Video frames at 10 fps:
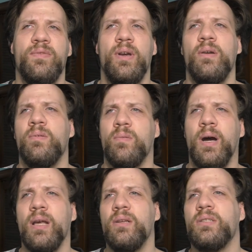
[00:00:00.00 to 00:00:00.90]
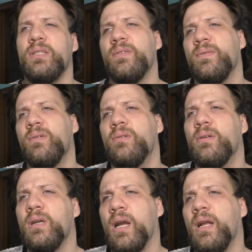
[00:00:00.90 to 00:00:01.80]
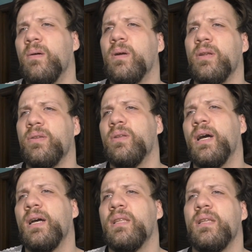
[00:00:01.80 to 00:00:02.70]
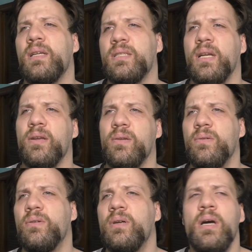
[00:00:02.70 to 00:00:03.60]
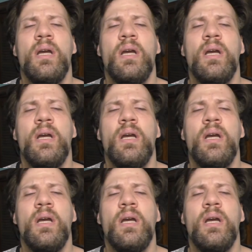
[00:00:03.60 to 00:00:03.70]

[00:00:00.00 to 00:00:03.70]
phone wireless if you kind of want to do that. That's kind of cool.